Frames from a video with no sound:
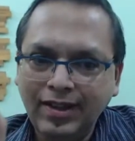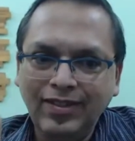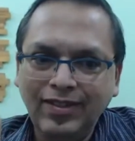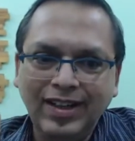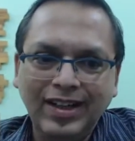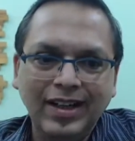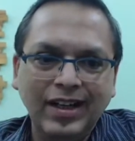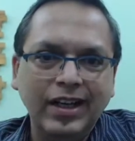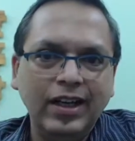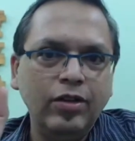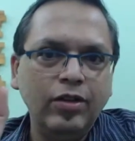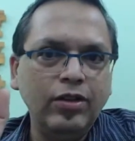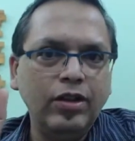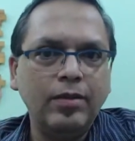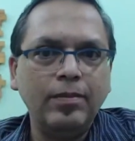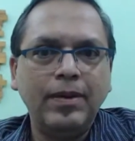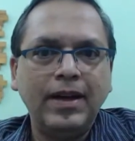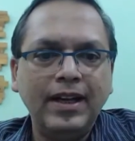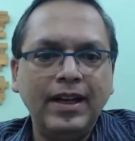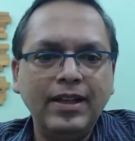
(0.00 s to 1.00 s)
give that link to
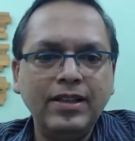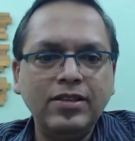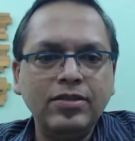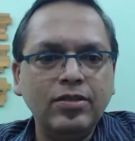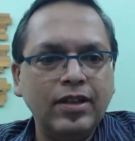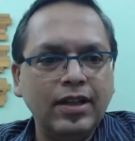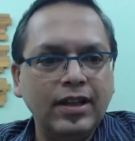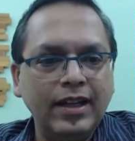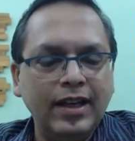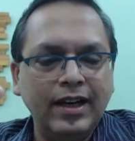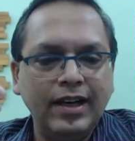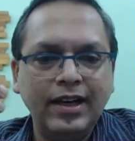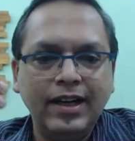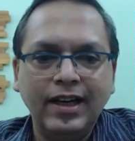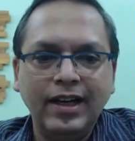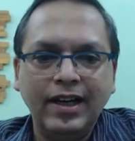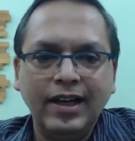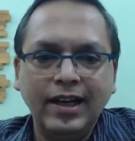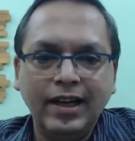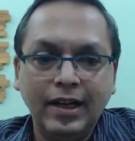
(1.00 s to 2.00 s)
your buyers so that they can
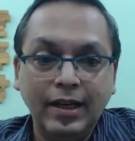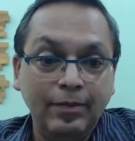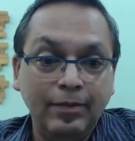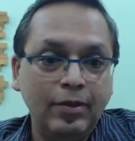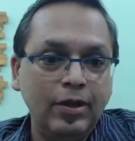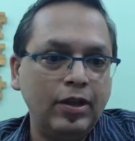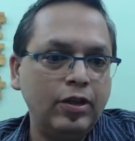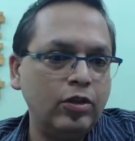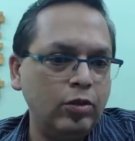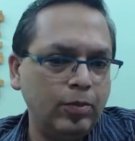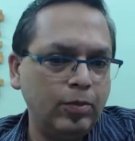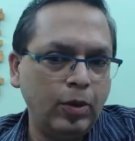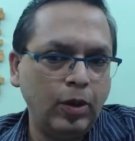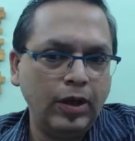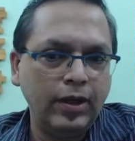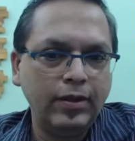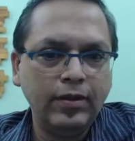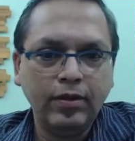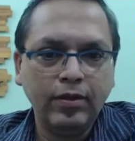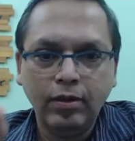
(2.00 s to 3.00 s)
directly clip that
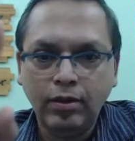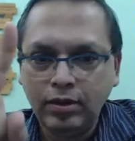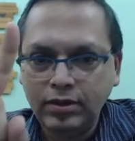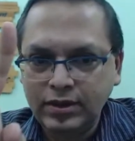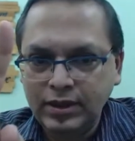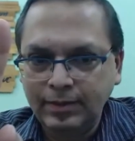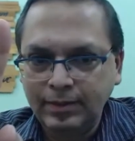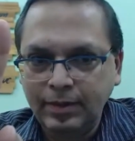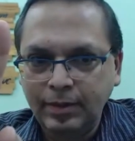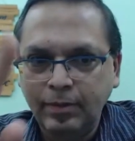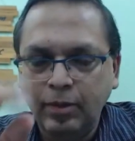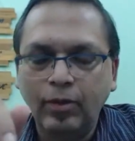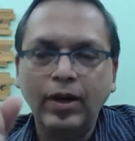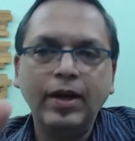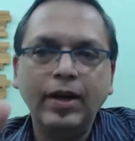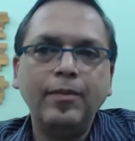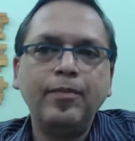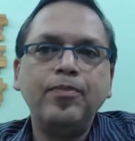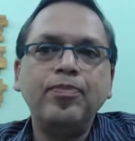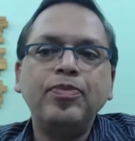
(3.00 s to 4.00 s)
coupon step number
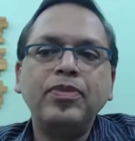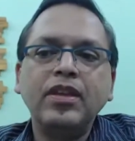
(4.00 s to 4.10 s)
one